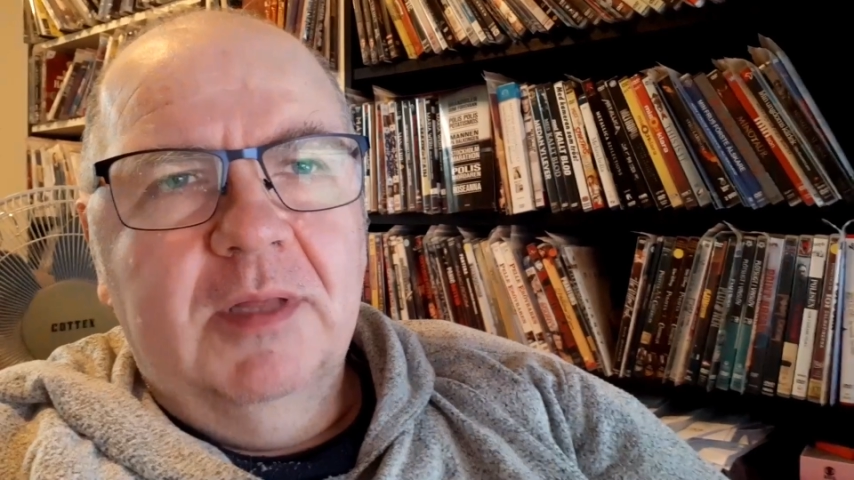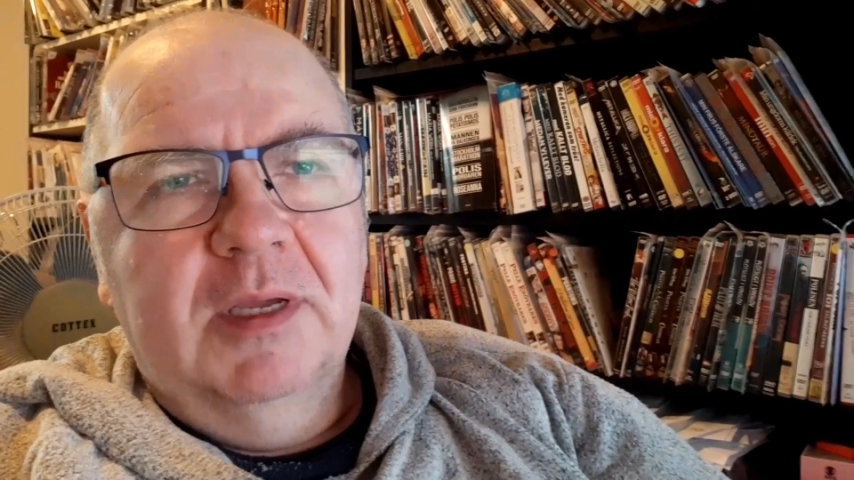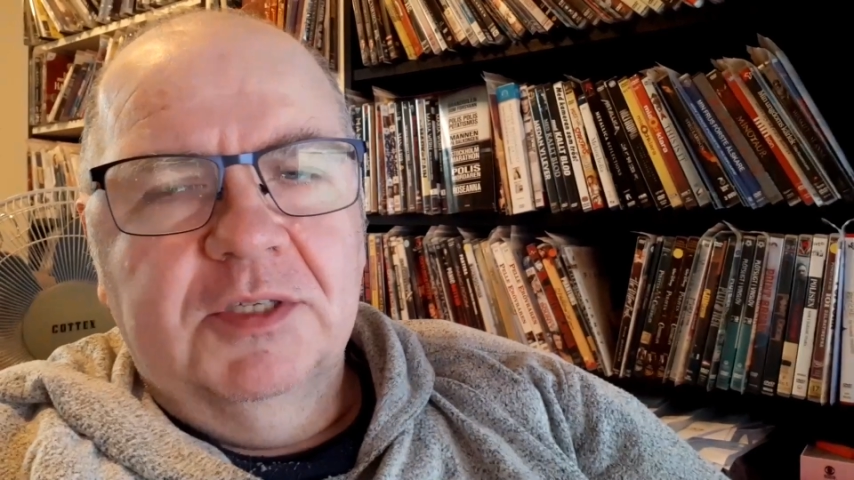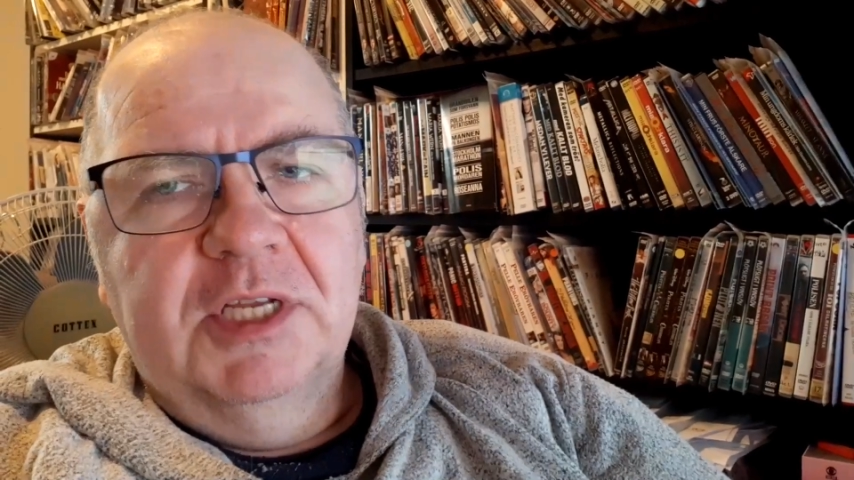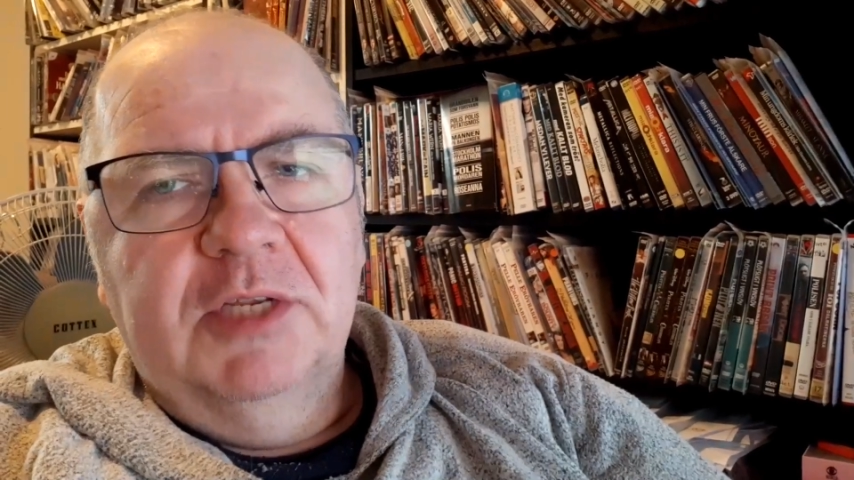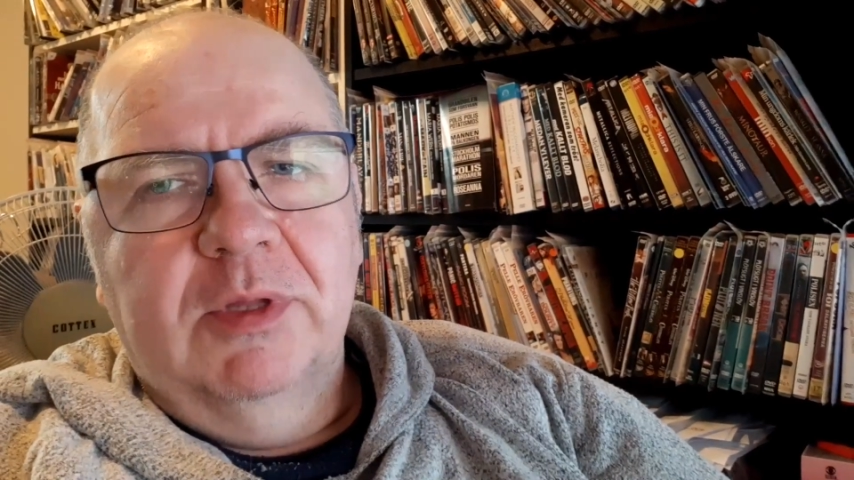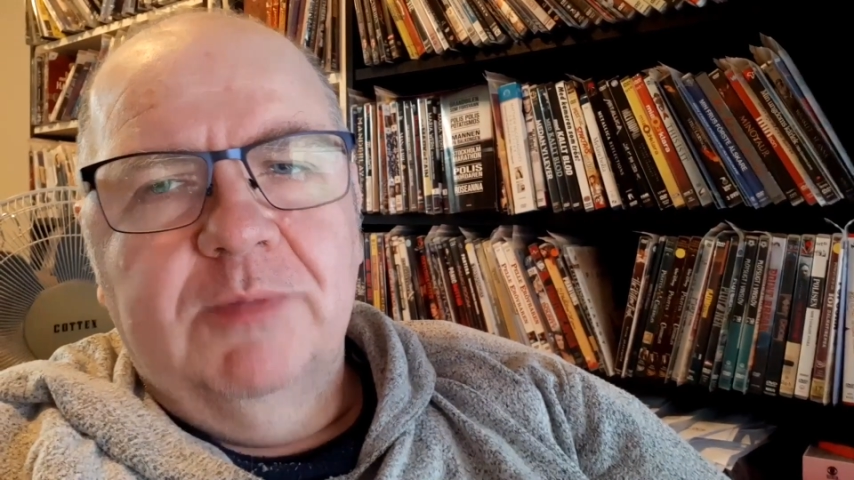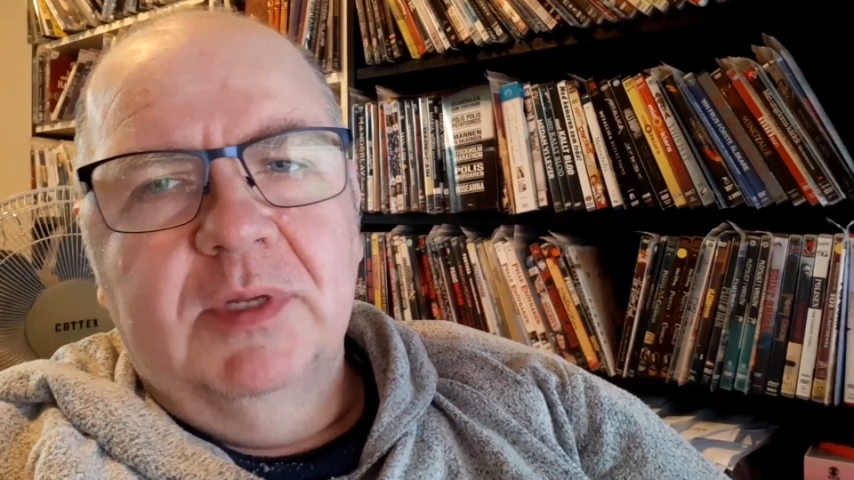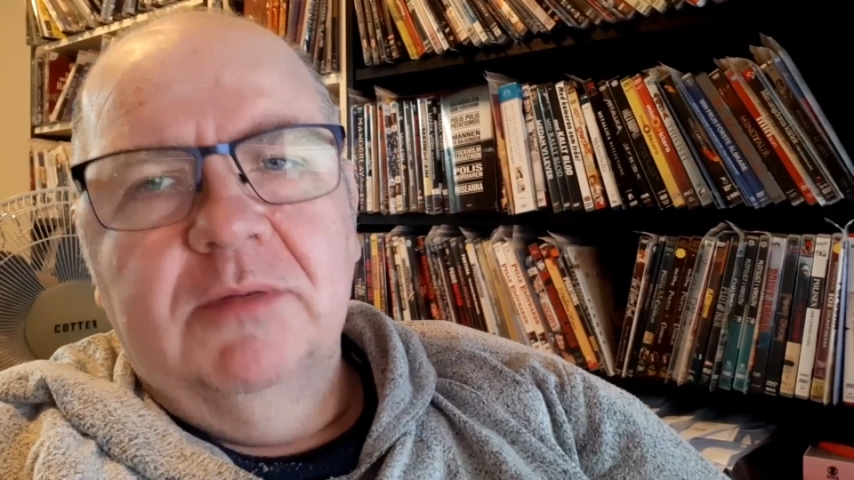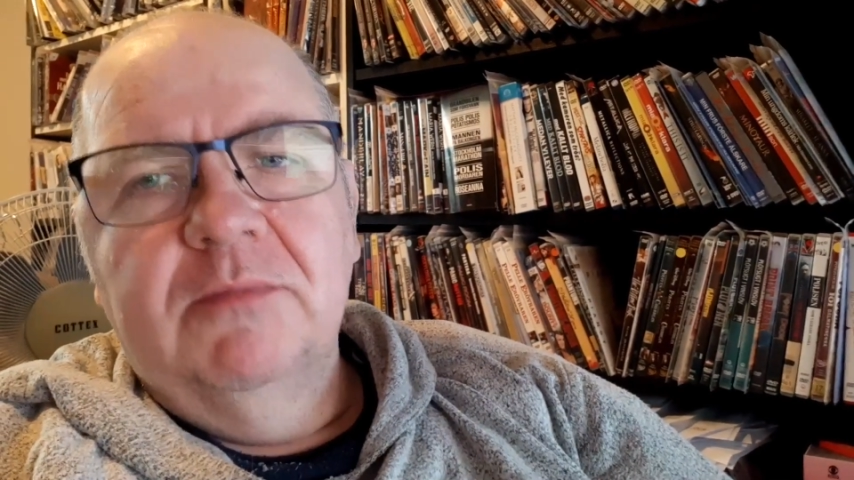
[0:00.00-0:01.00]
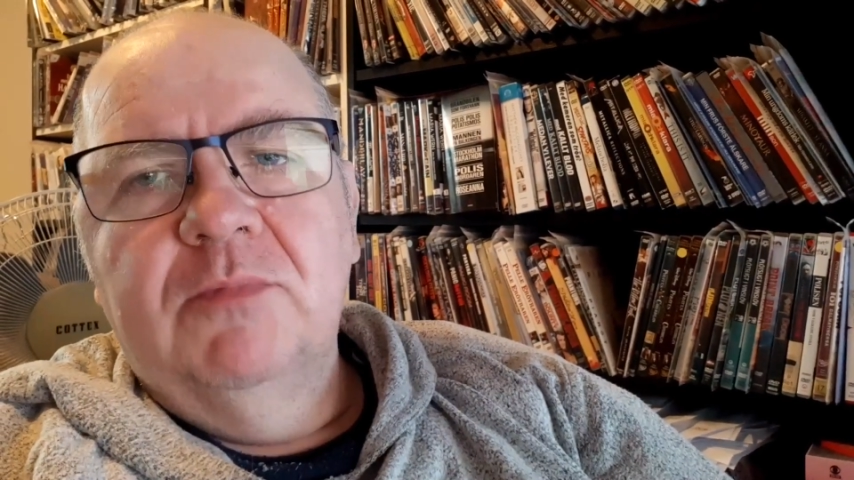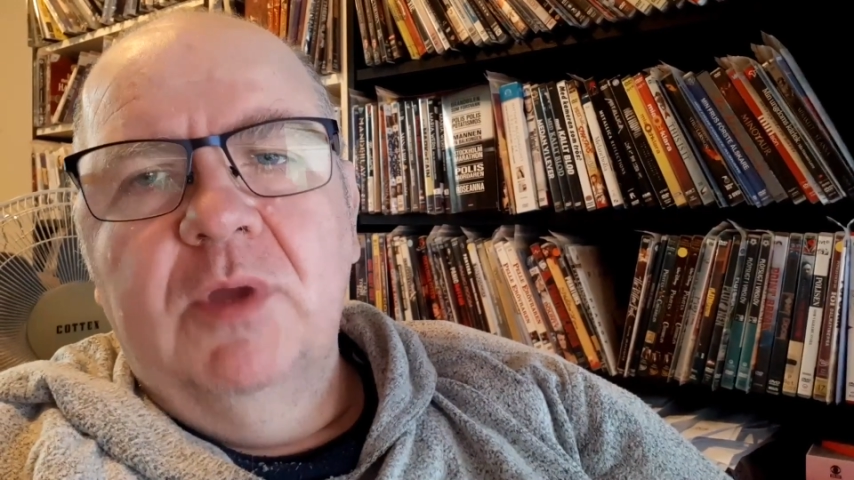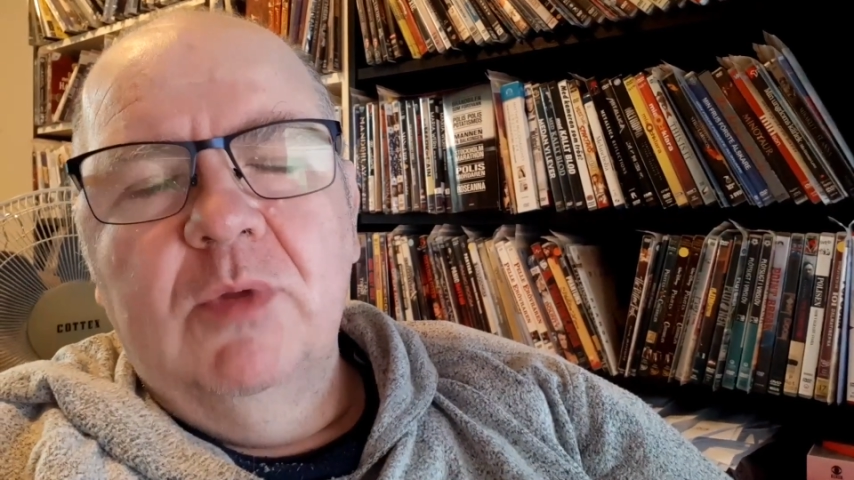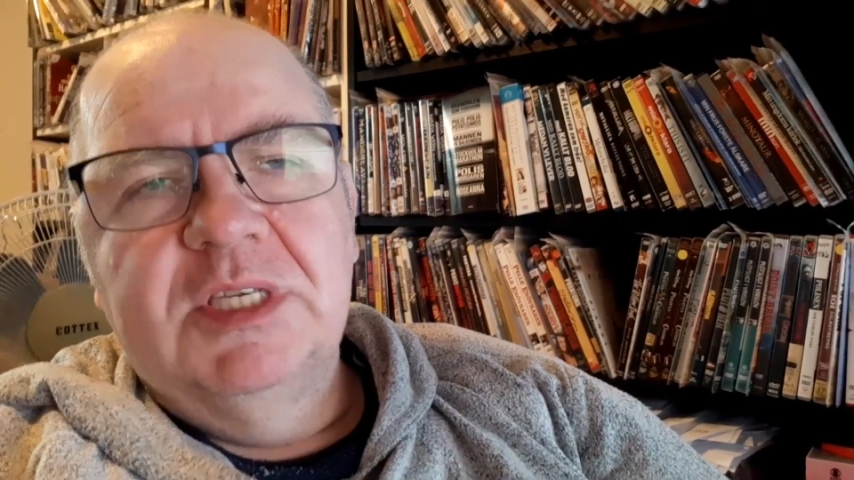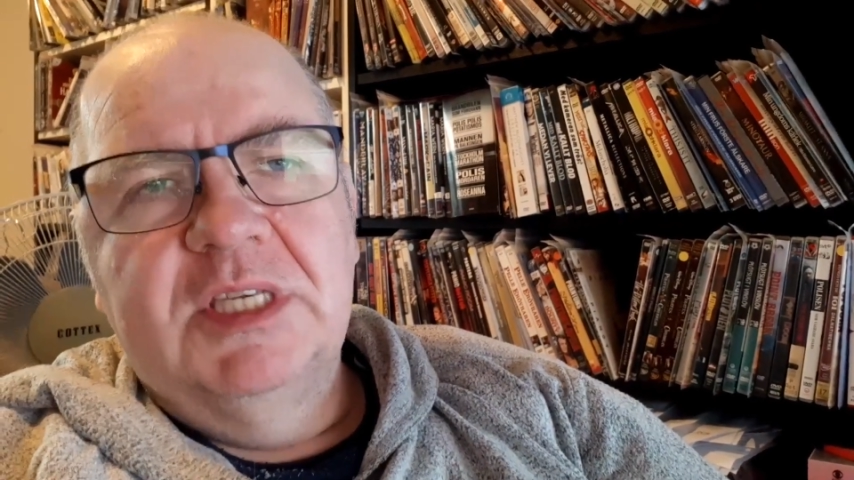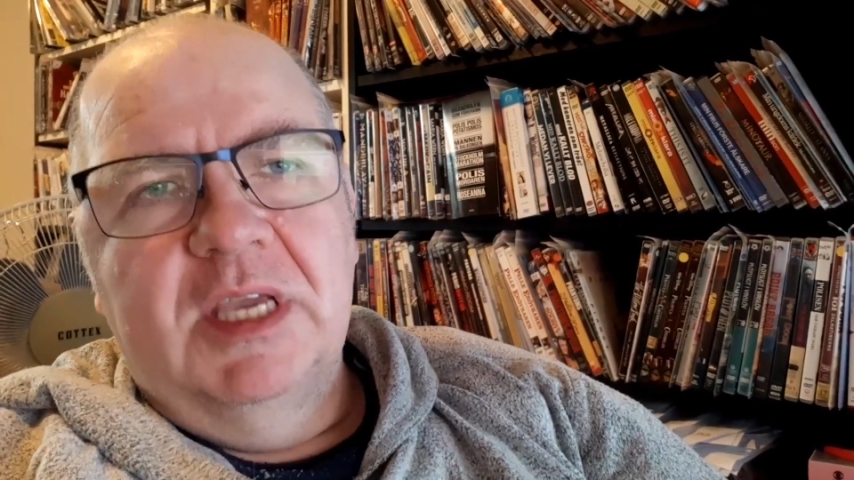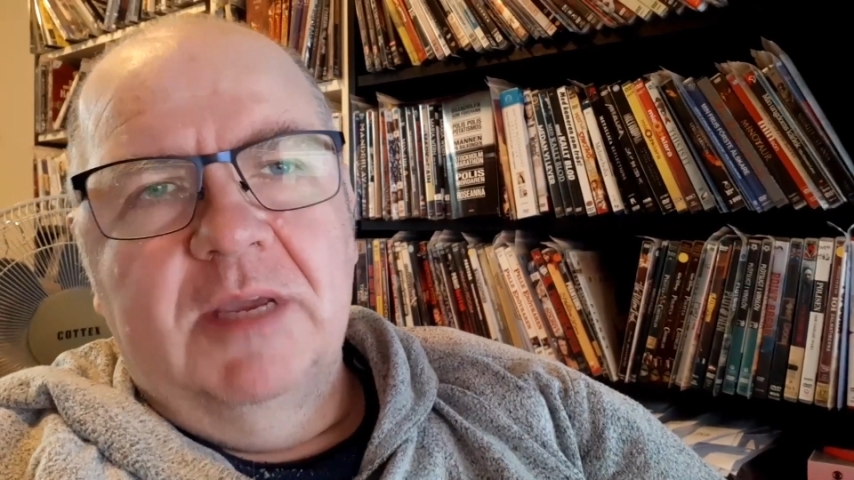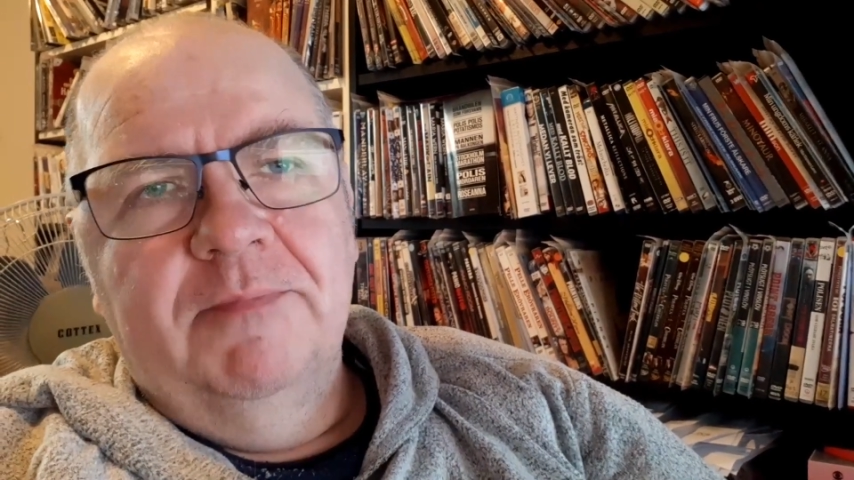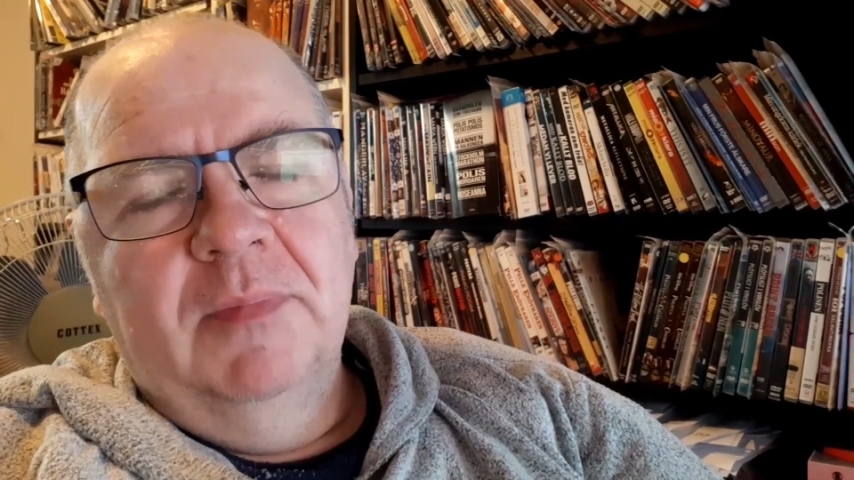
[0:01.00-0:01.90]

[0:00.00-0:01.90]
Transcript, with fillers: they continue it, but we will see.